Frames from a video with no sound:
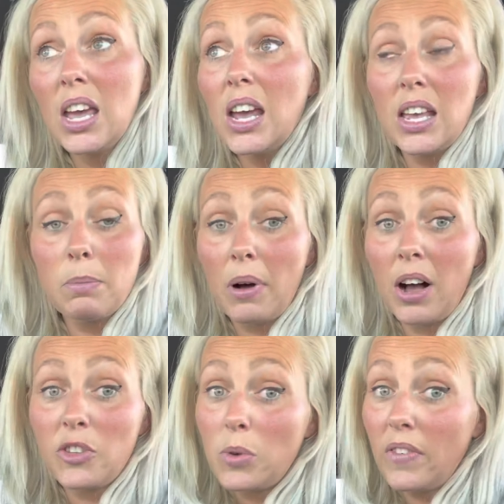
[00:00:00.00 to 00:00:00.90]
In the
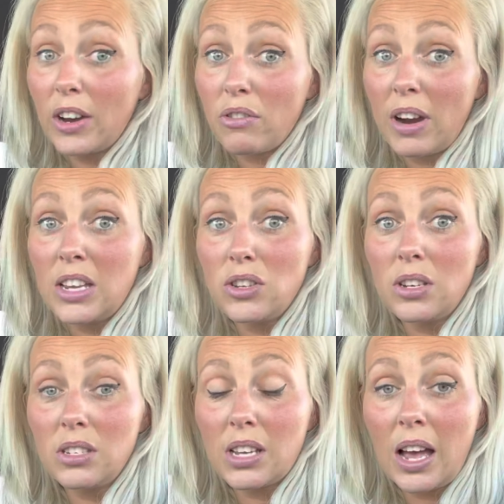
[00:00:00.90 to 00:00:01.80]
past, we've had great
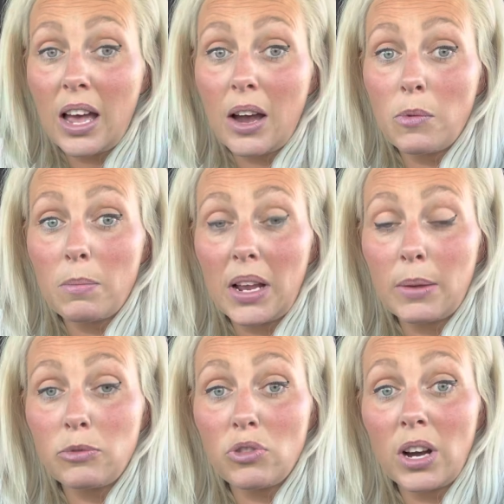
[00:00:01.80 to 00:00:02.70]
news with my
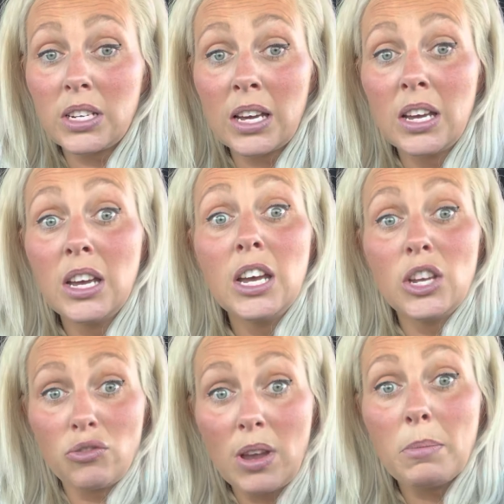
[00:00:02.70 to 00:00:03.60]
Lemtrada
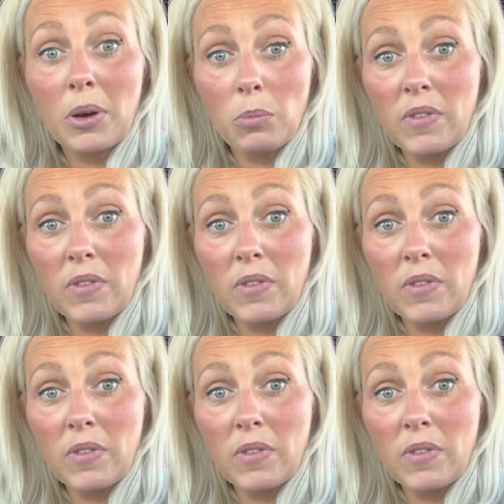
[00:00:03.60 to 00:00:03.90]
treatment.